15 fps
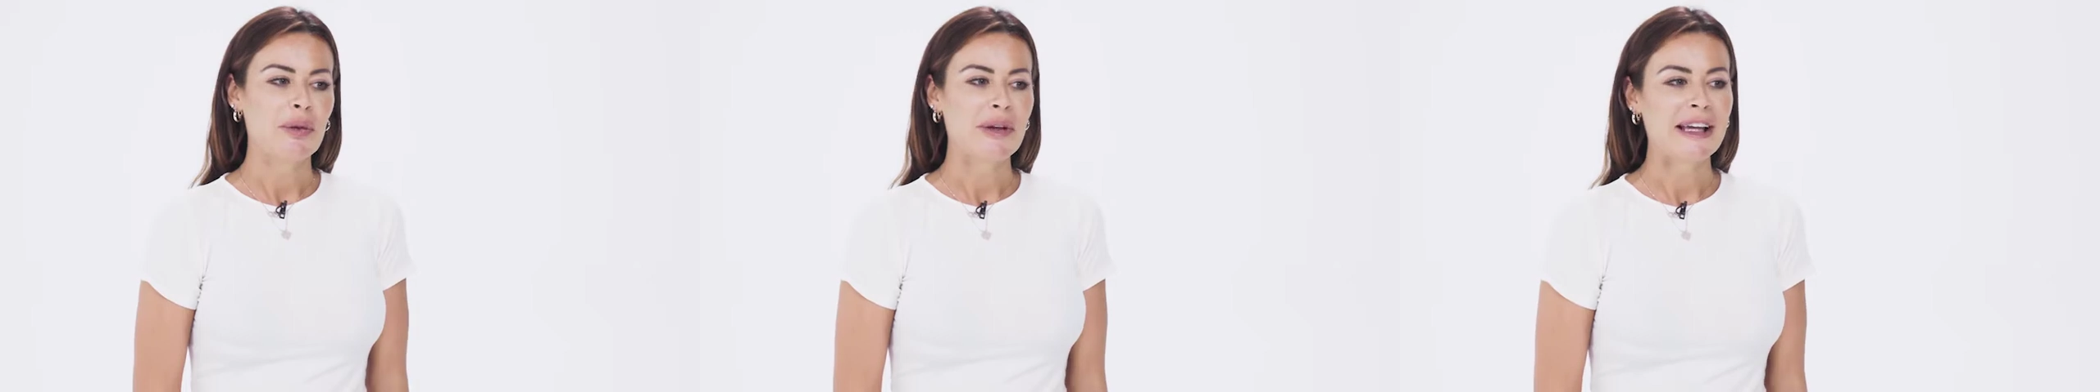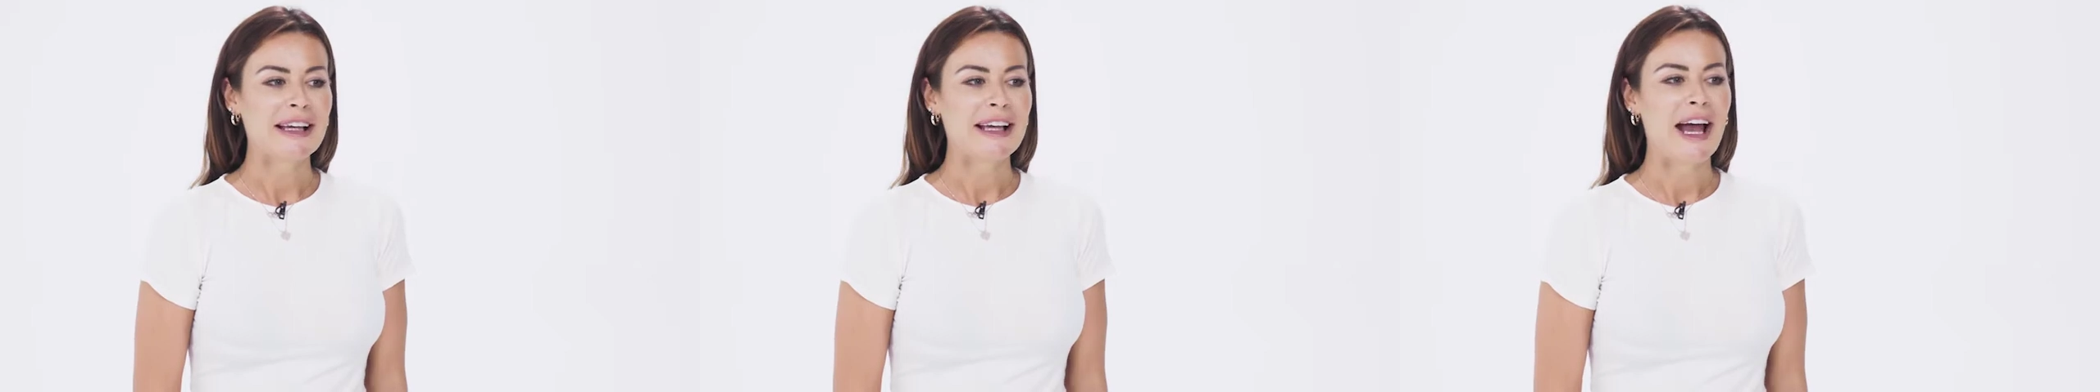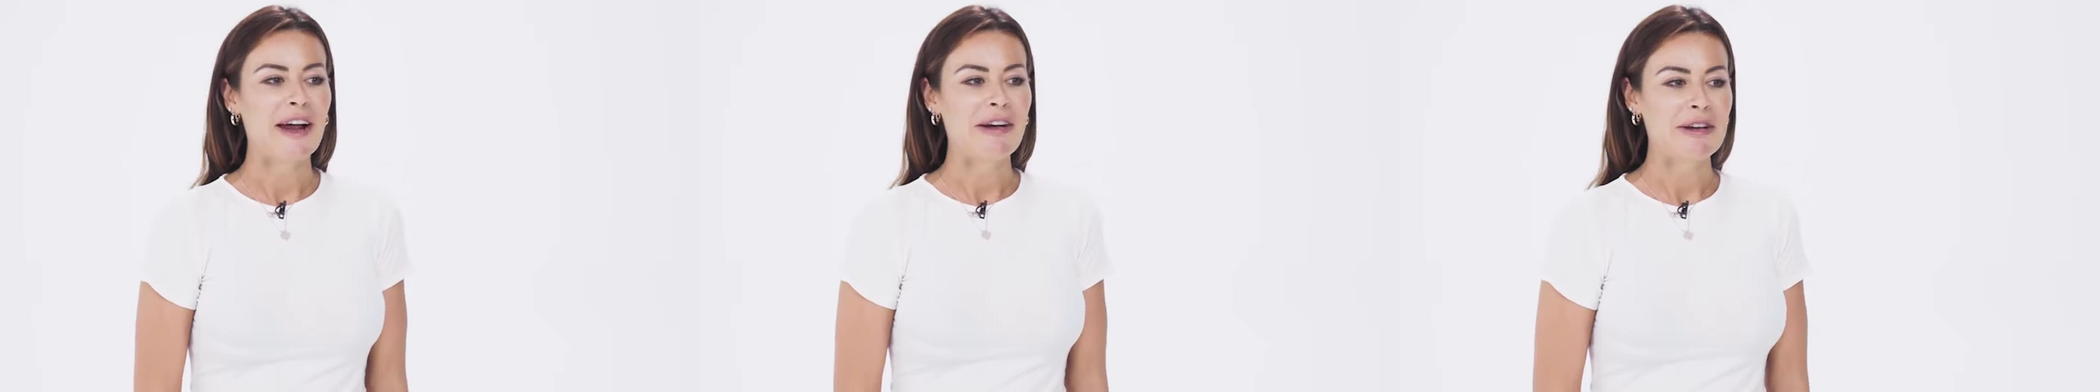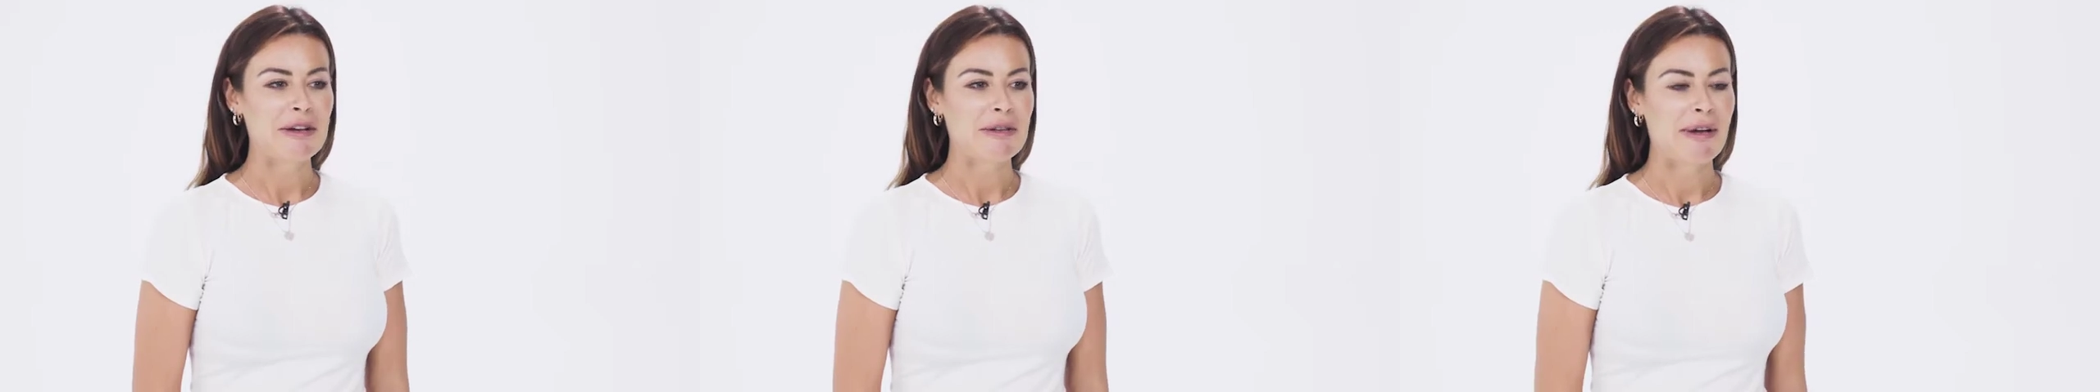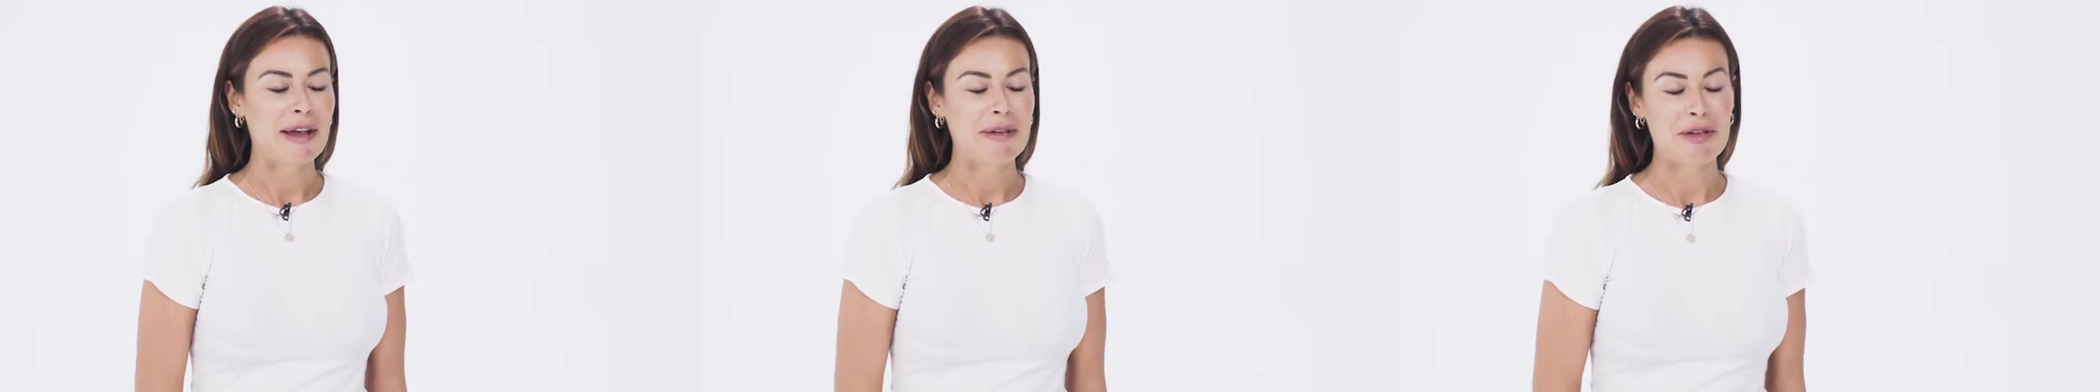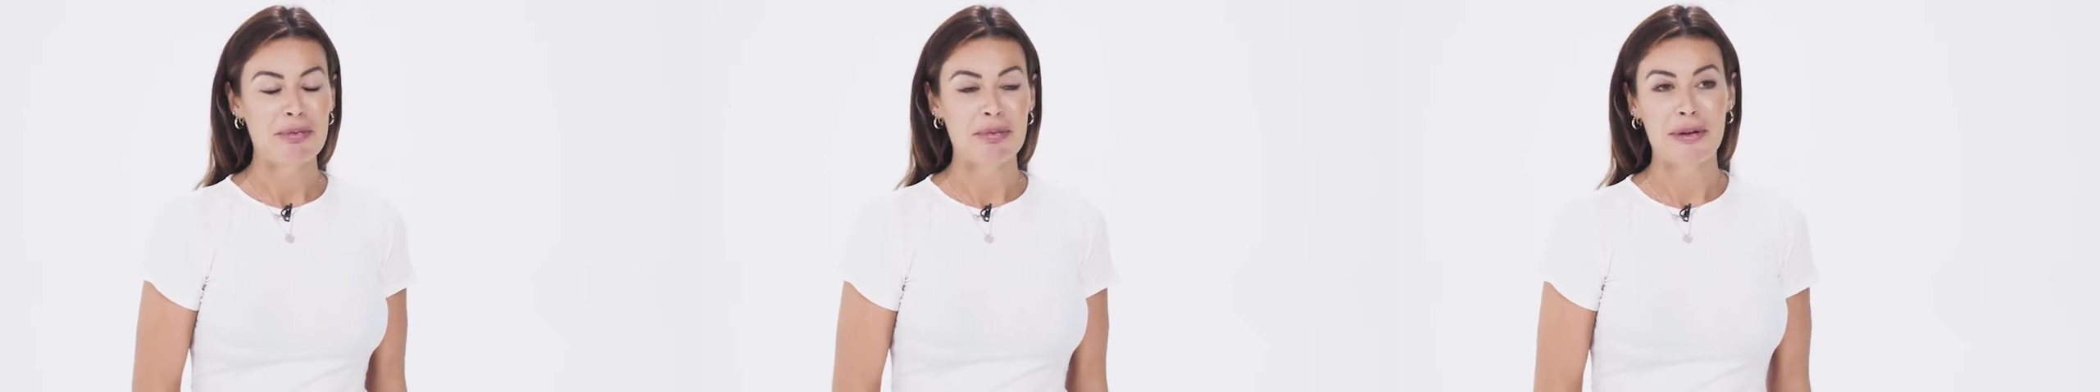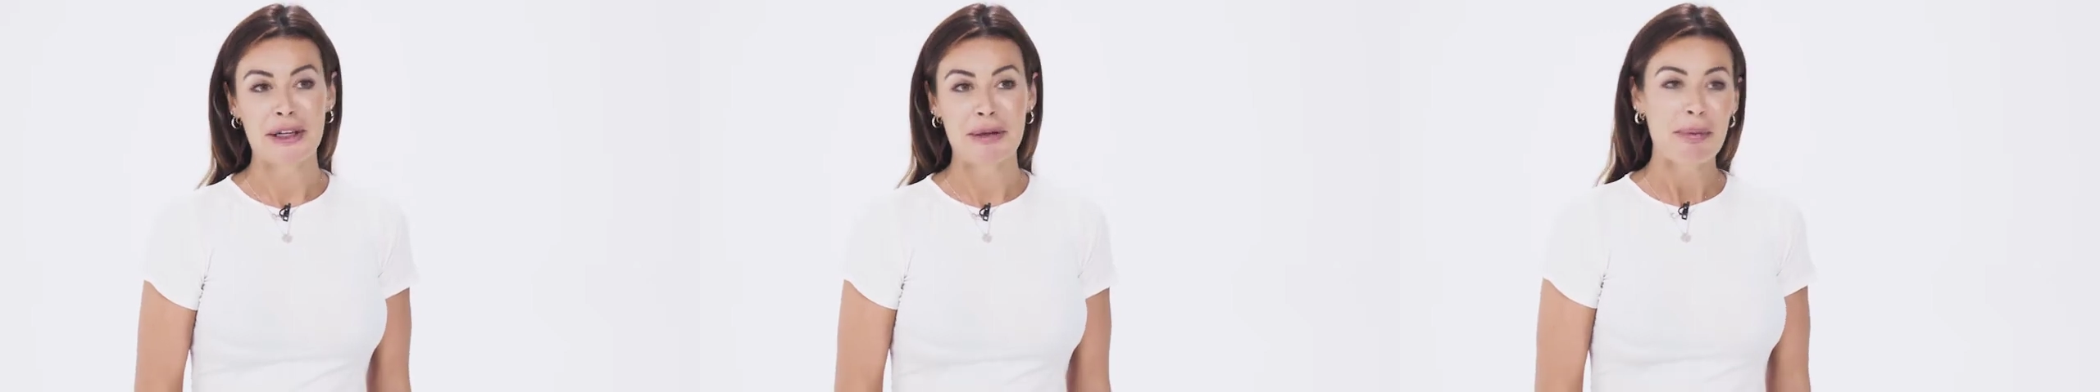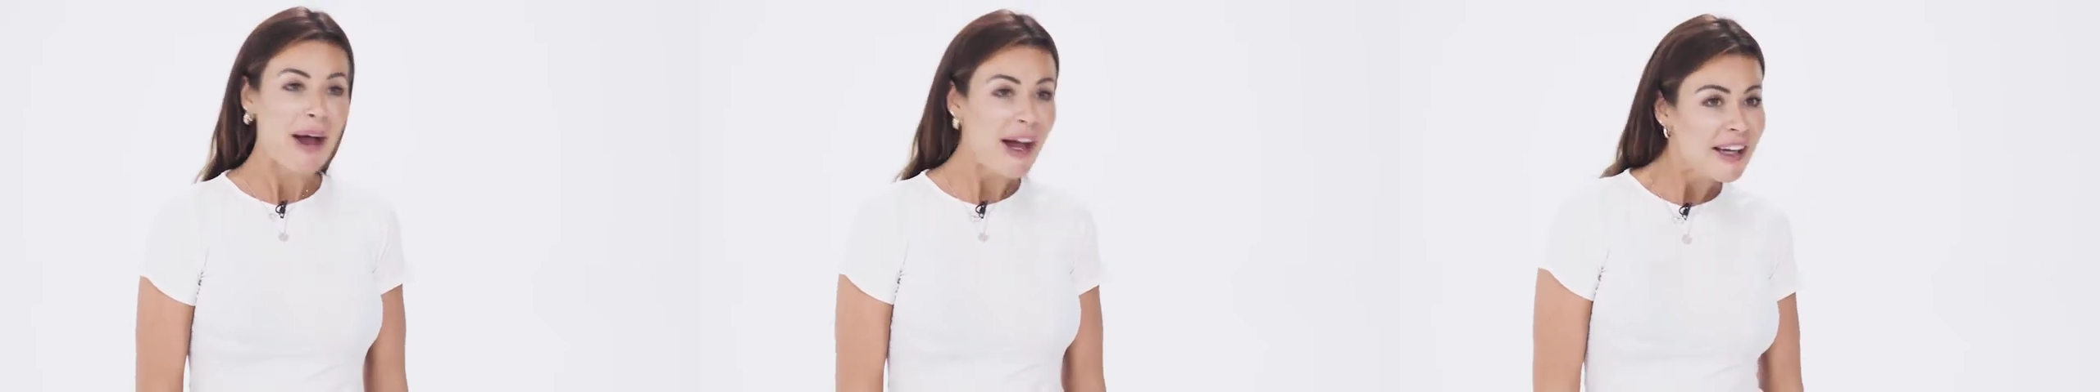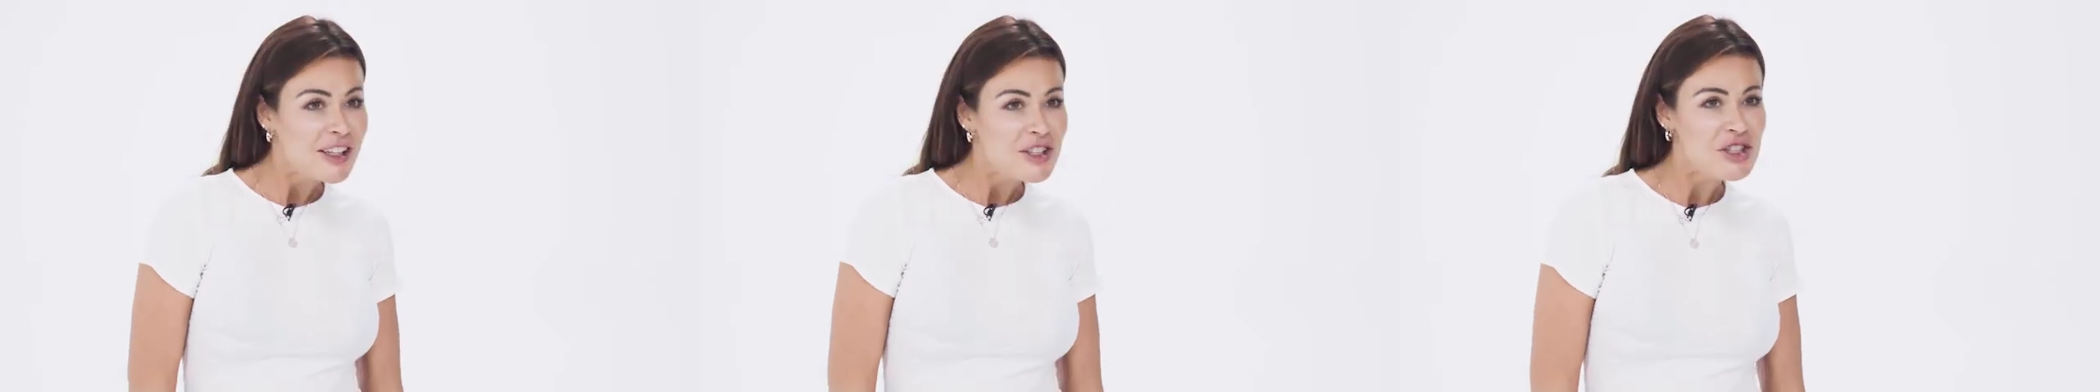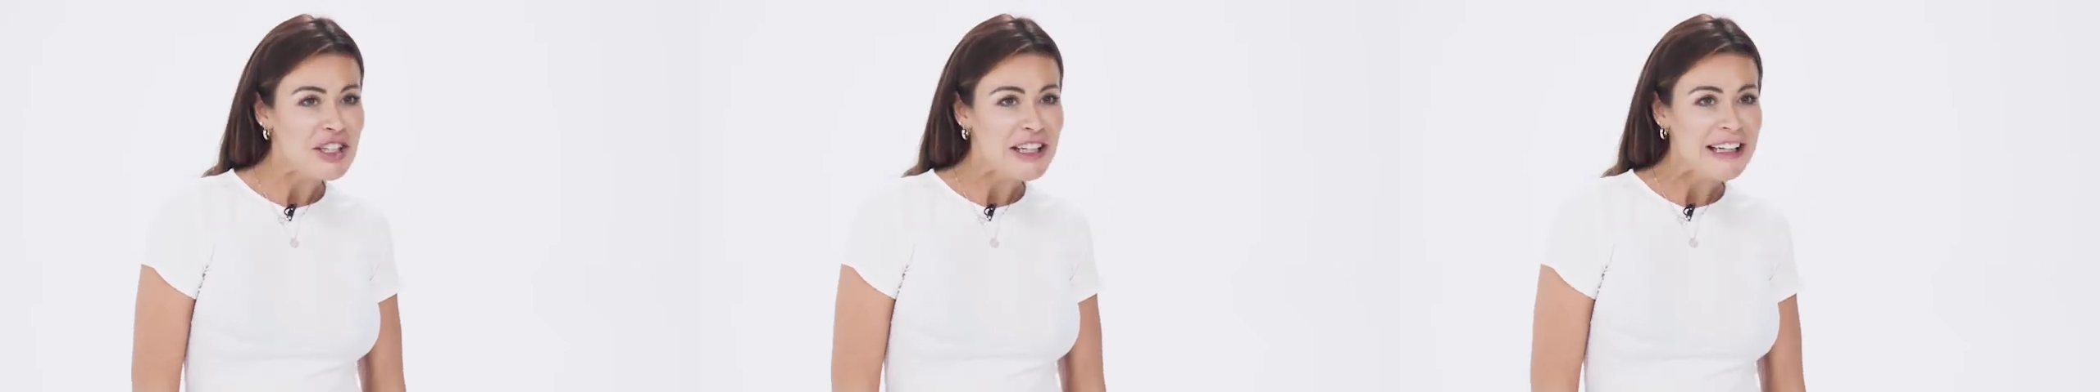we get carried away with pretty
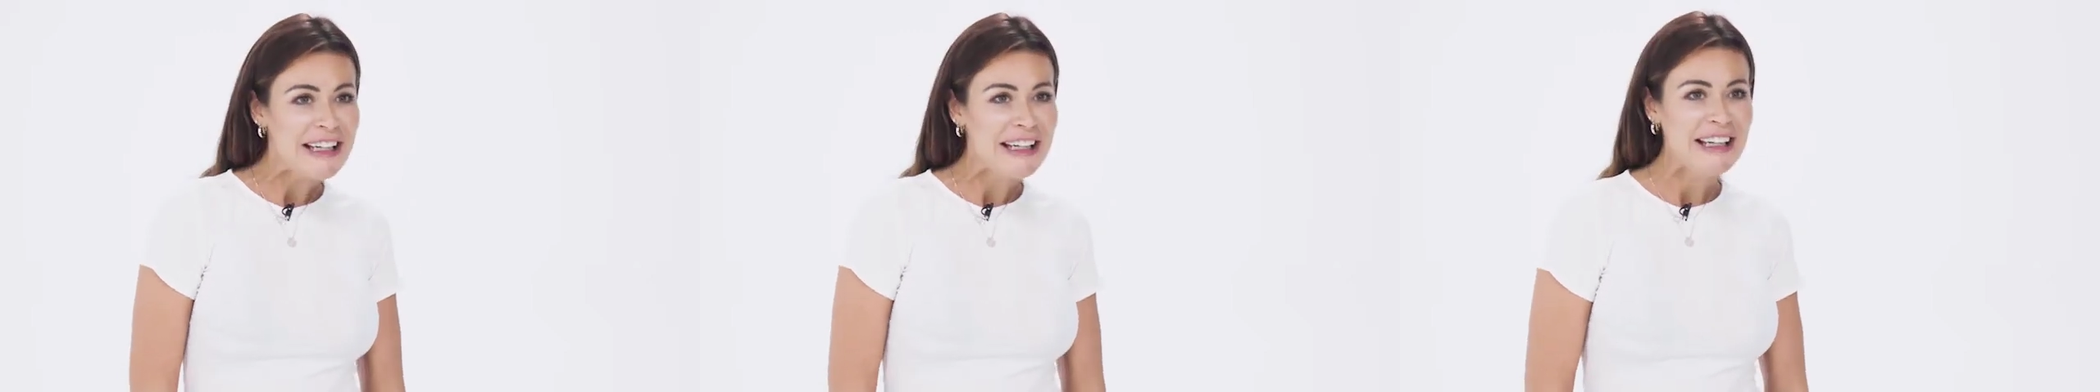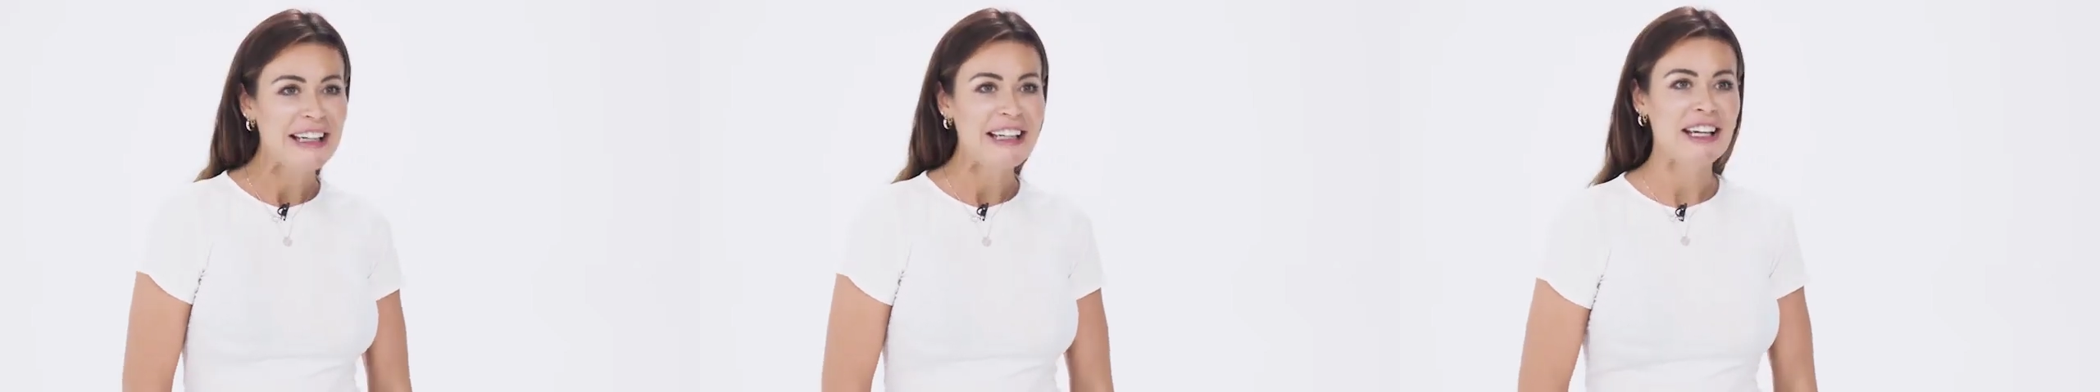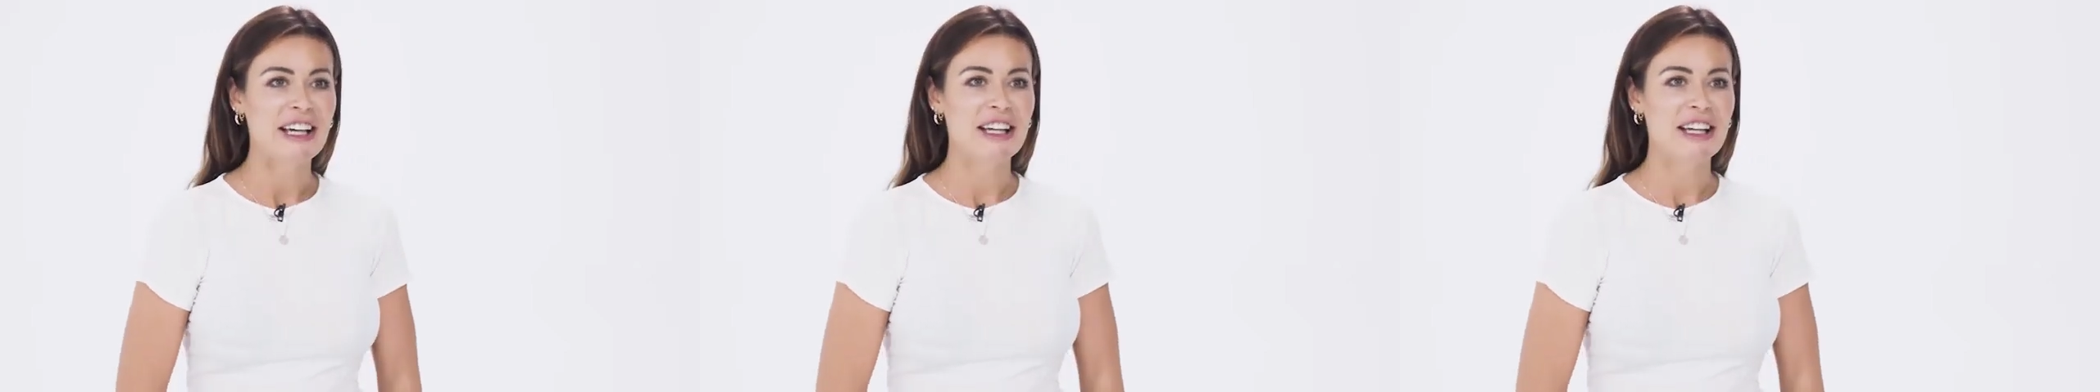packaging